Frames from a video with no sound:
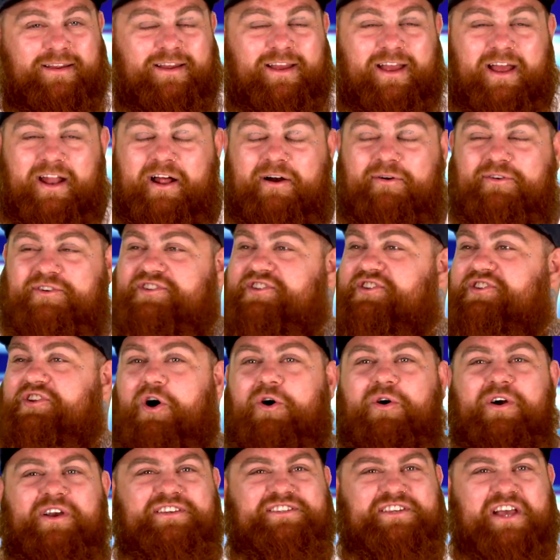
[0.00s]
And I was
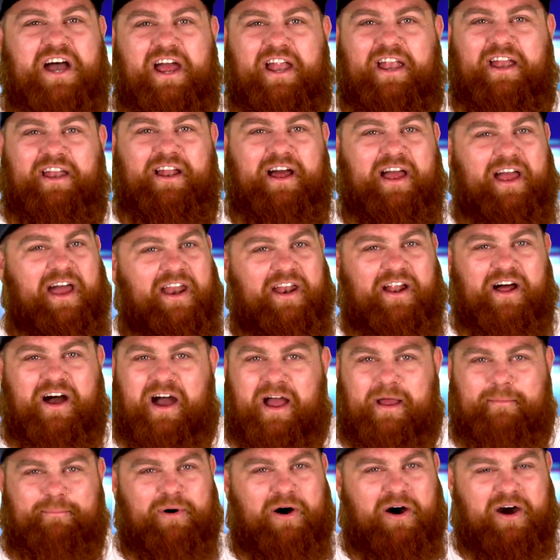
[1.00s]
so excited. I had an
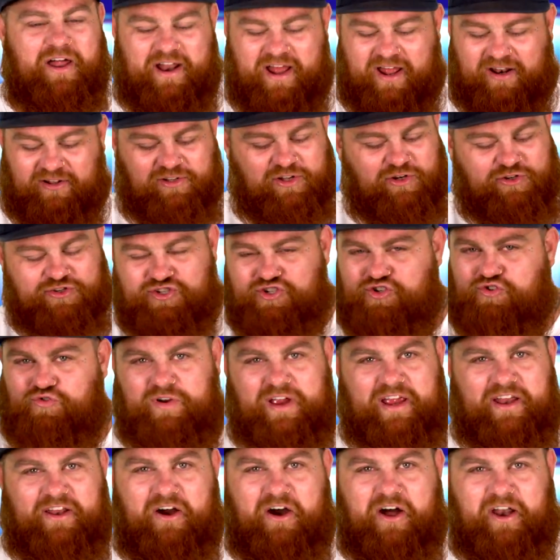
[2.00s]
iPod, it had a little
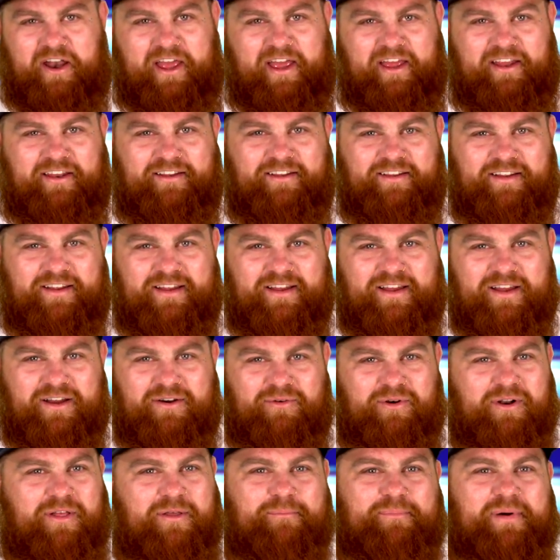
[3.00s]
screen on it.
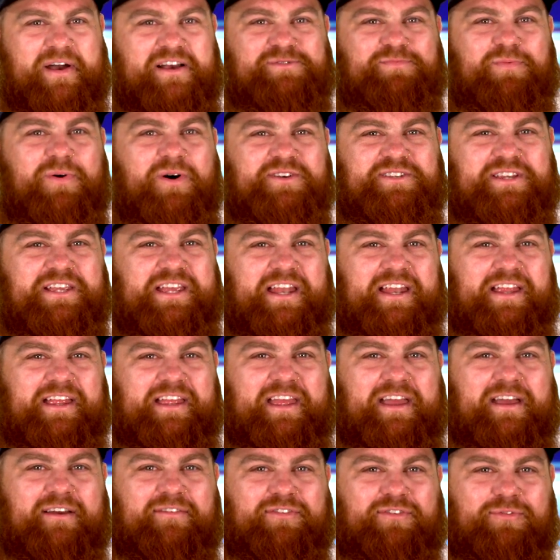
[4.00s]
One of the best parts of getting
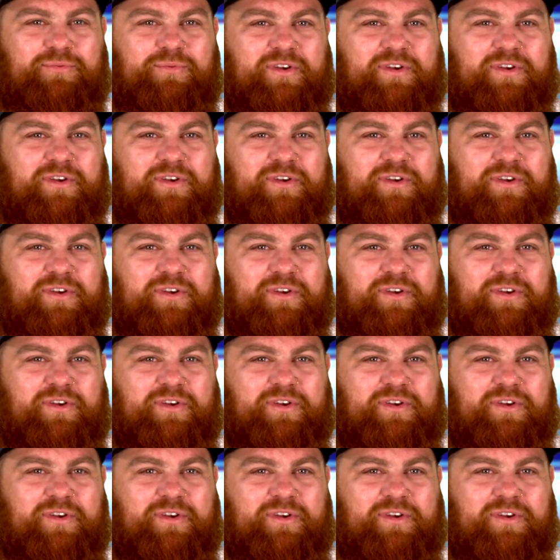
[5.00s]
gifts